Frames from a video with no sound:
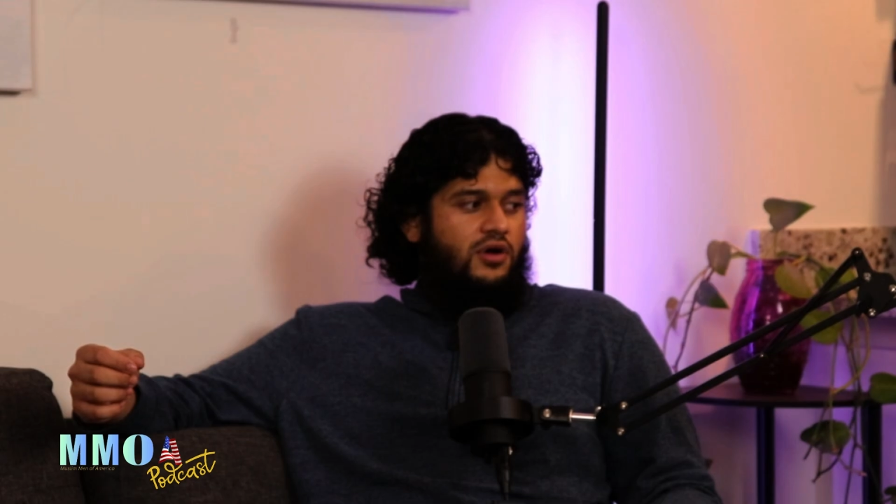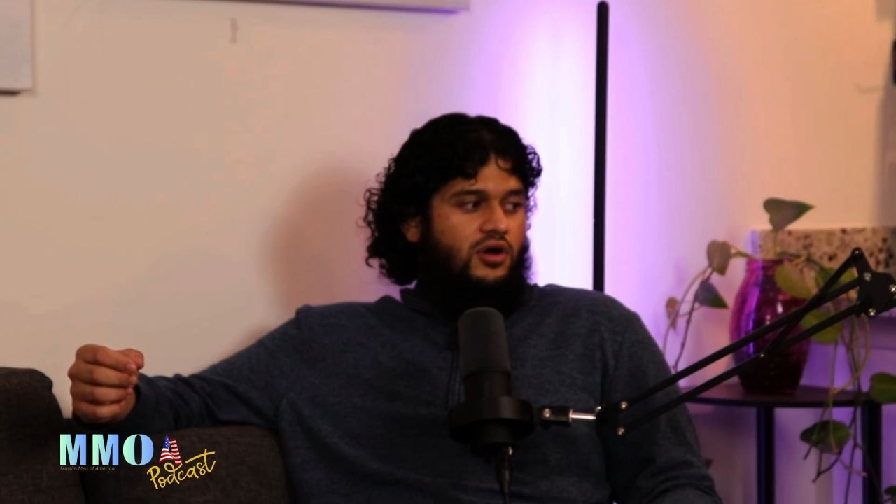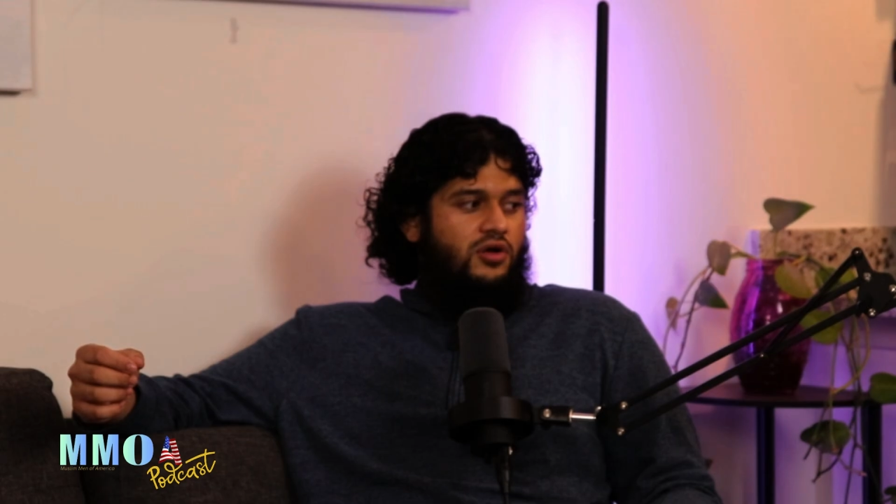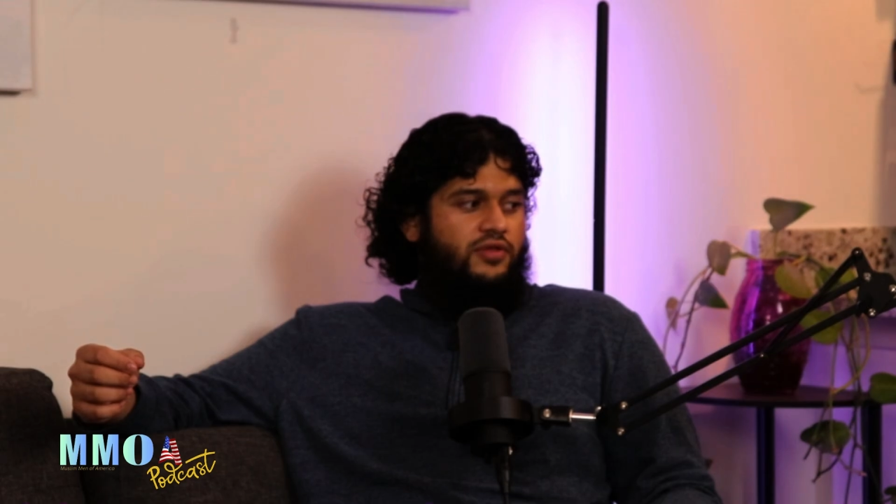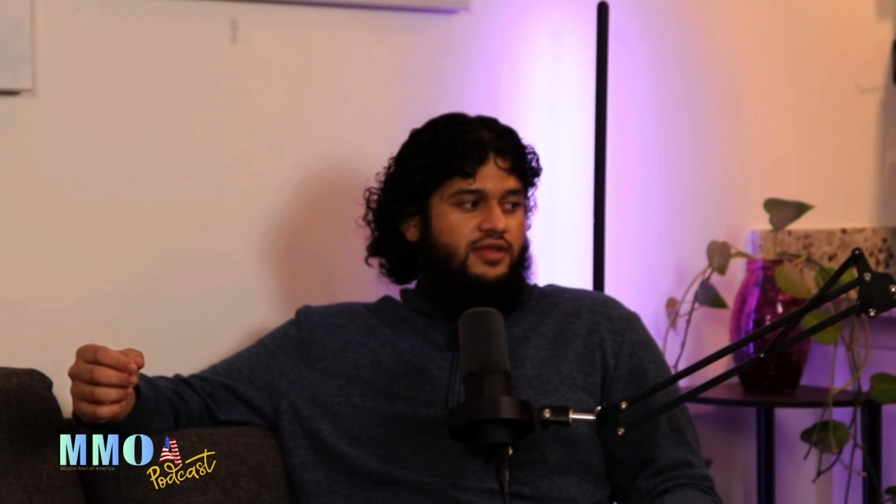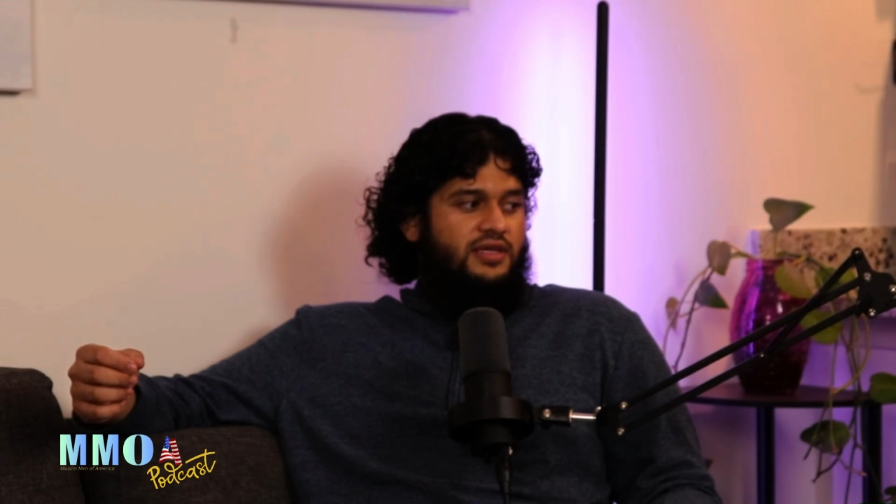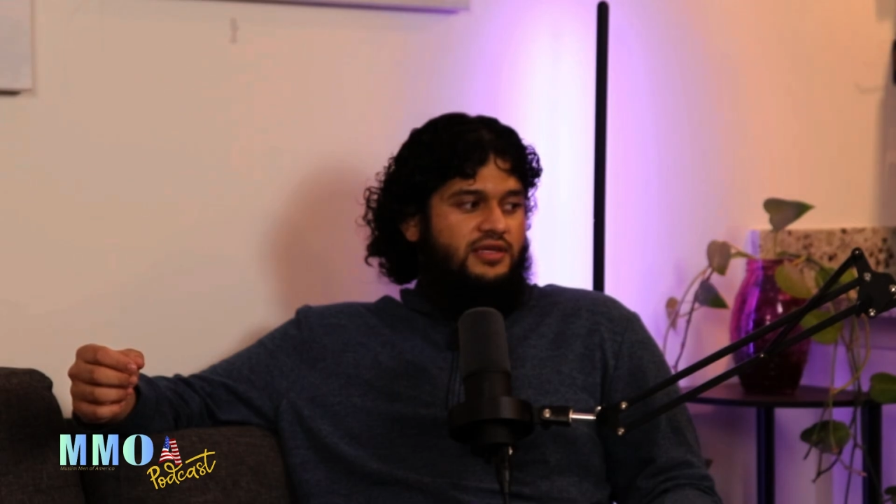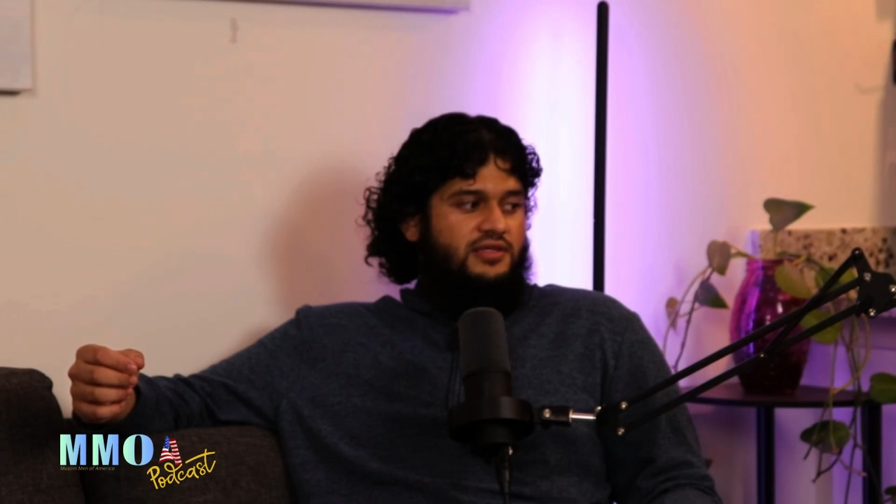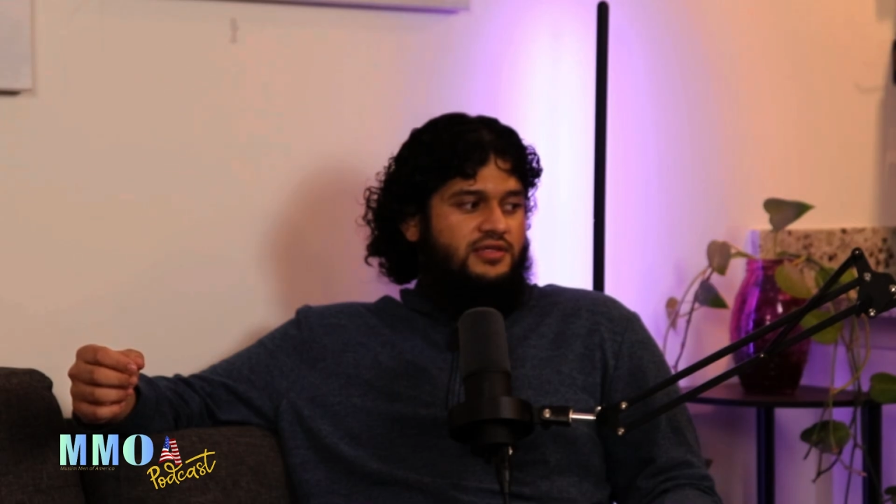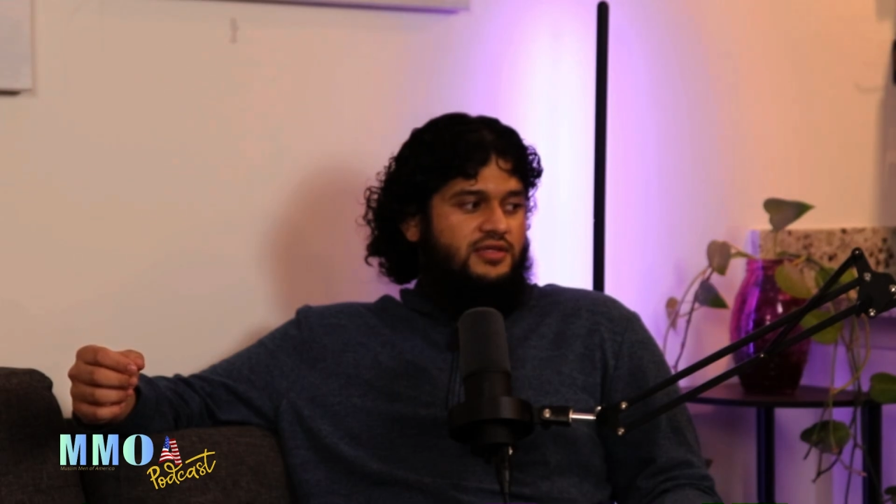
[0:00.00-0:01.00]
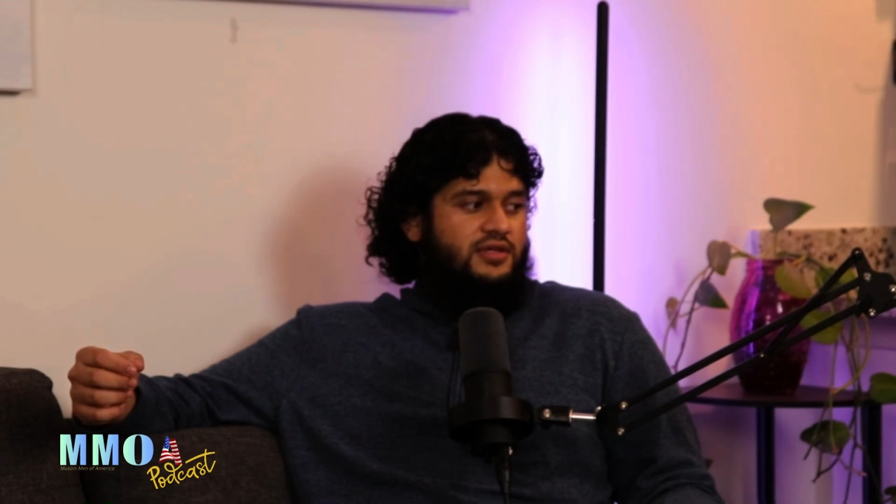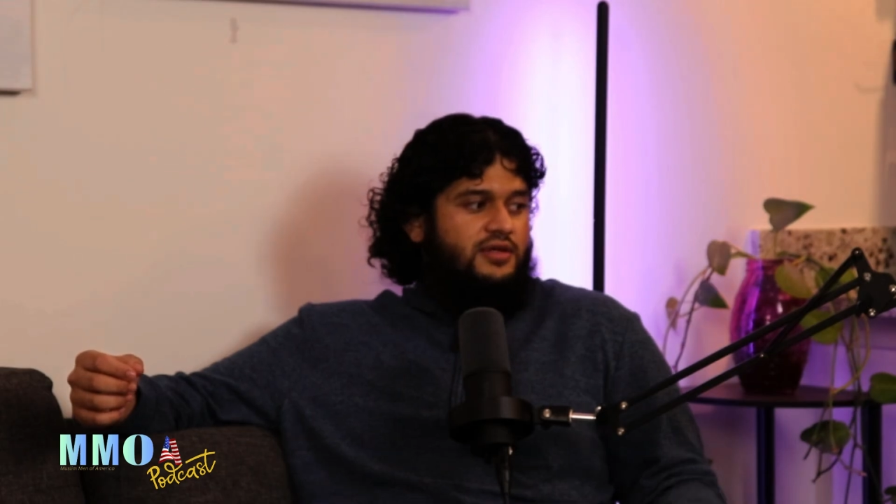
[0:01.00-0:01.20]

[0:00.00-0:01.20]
all these